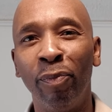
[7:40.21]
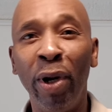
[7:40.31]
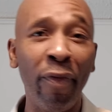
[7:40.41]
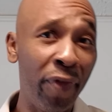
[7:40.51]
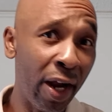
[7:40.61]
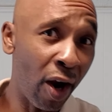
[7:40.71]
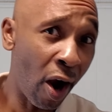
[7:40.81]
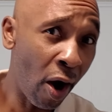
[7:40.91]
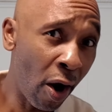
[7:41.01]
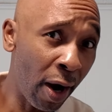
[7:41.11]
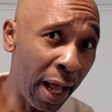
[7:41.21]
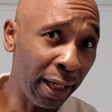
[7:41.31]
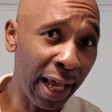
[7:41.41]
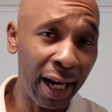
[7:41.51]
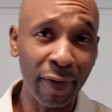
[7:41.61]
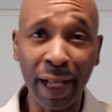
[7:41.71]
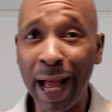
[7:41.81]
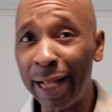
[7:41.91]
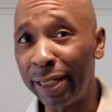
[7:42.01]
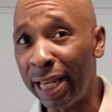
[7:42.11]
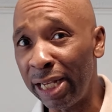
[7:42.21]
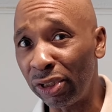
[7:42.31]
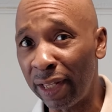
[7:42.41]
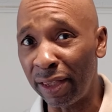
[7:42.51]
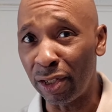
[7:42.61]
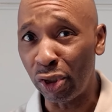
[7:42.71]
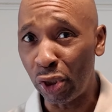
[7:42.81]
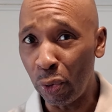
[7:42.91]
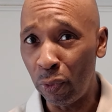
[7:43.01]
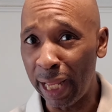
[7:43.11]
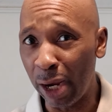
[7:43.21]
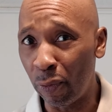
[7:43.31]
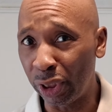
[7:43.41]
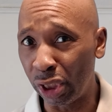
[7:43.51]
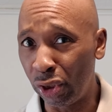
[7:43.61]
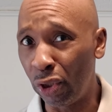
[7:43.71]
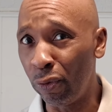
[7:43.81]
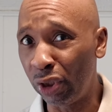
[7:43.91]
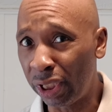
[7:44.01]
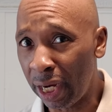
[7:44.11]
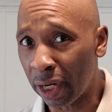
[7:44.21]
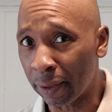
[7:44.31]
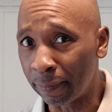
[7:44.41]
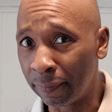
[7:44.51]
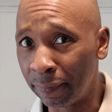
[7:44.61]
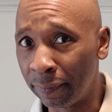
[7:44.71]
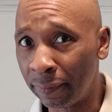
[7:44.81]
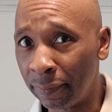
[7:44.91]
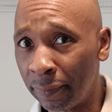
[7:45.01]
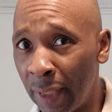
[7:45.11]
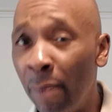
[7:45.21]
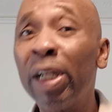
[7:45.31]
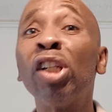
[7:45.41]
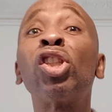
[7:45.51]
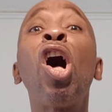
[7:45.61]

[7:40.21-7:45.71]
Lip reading: but there are a lot of cognates that the 2 languages do share. Because